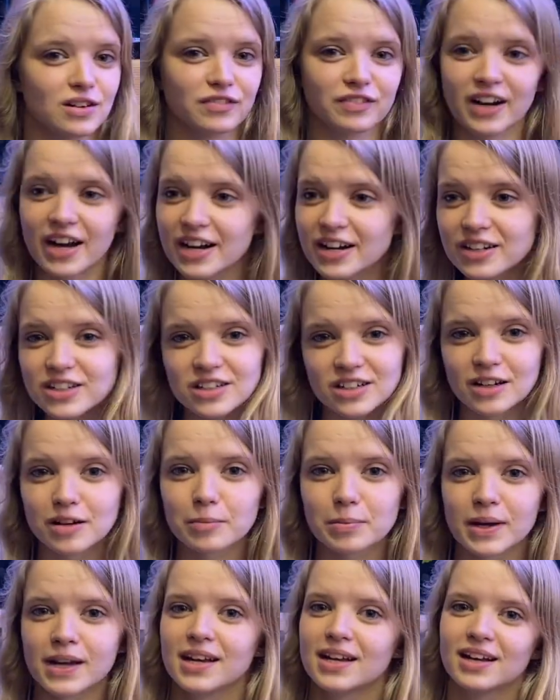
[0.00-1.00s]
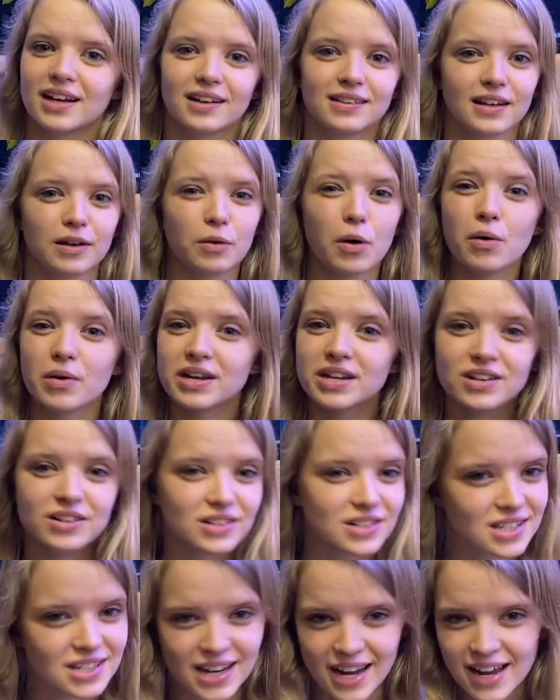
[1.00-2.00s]
fire shrimp, and they won't eat your
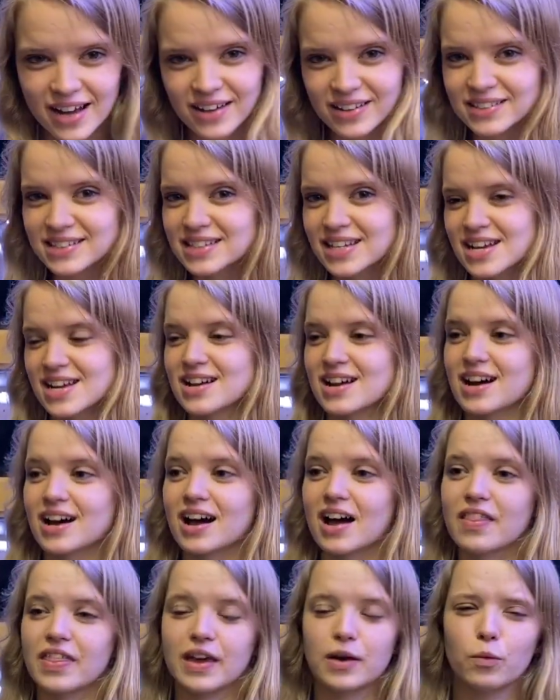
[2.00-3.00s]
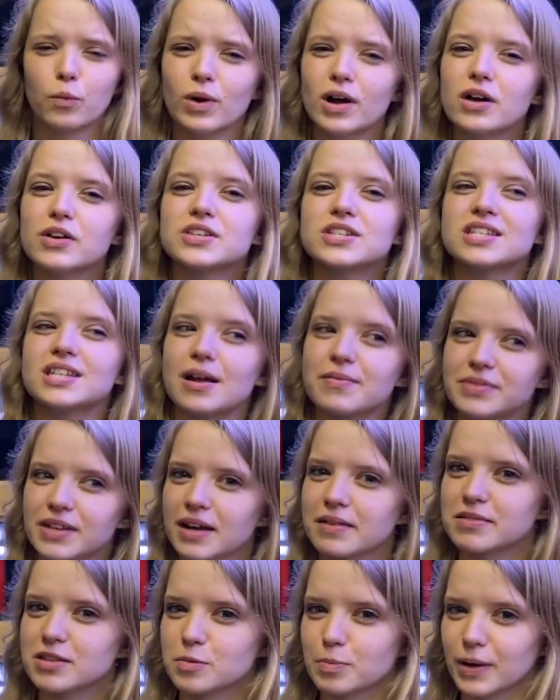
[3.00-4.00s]
snails. Uh, they will
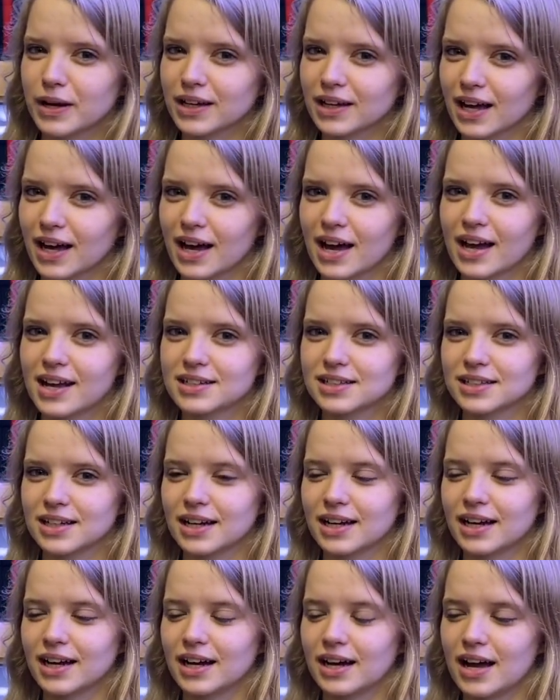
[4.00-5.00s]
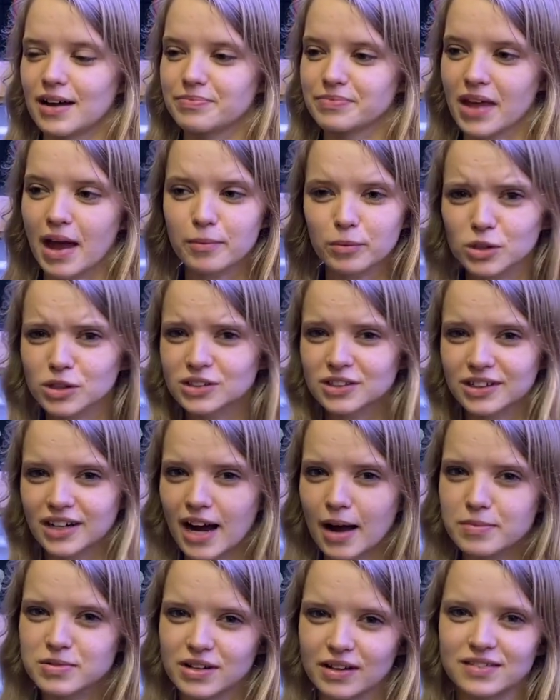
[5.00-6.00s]
sometimes pick at uh, emerald
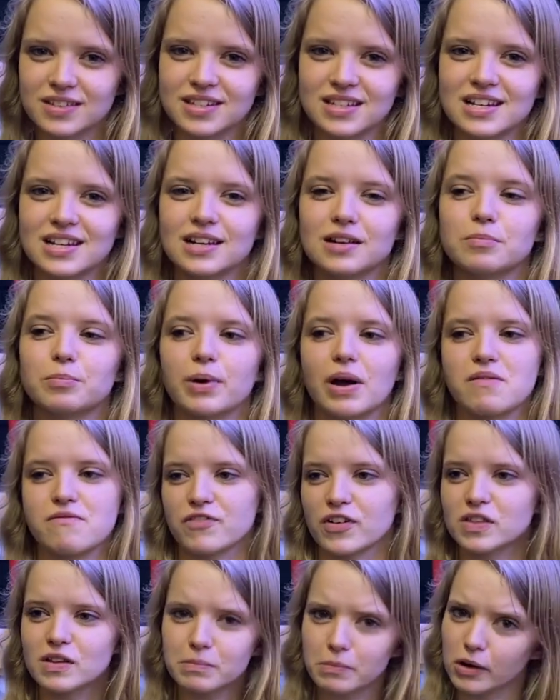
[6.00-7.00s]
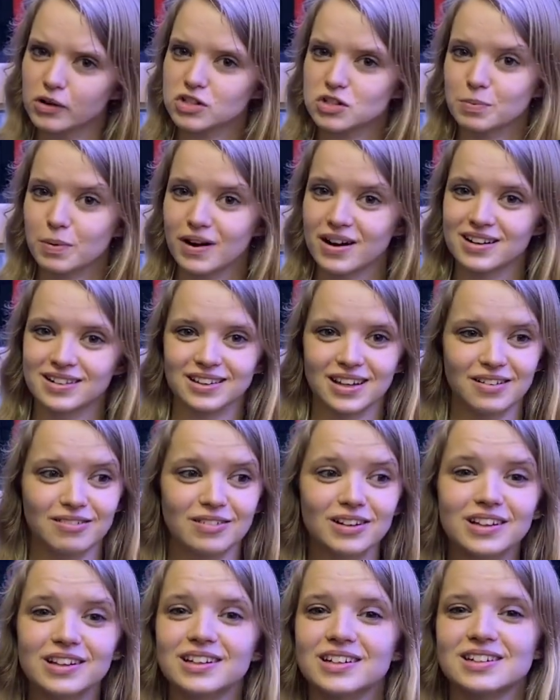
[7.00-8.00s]
crabs I've seen, but for the most part, they
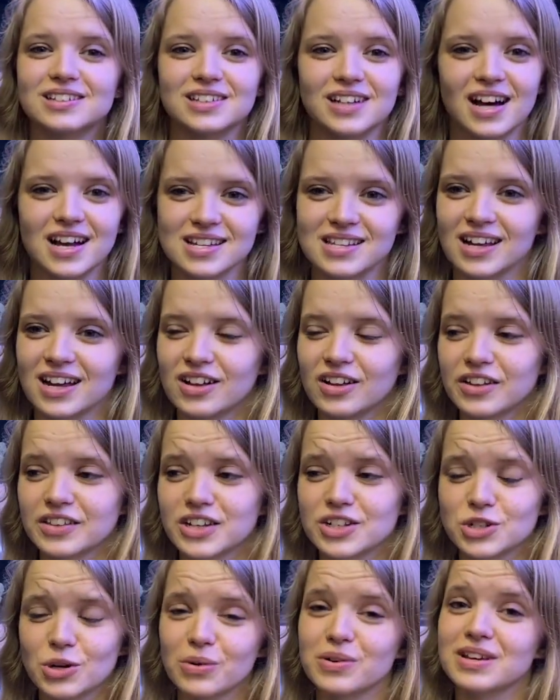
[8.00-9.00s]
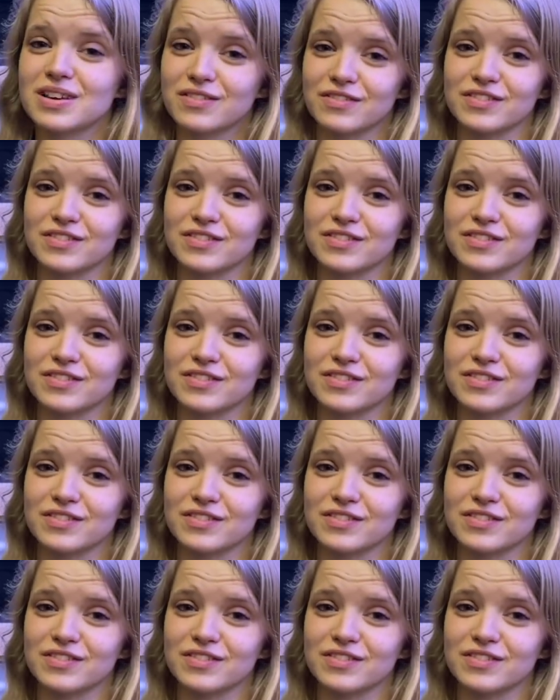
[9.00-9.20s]
really are docile and they don't eat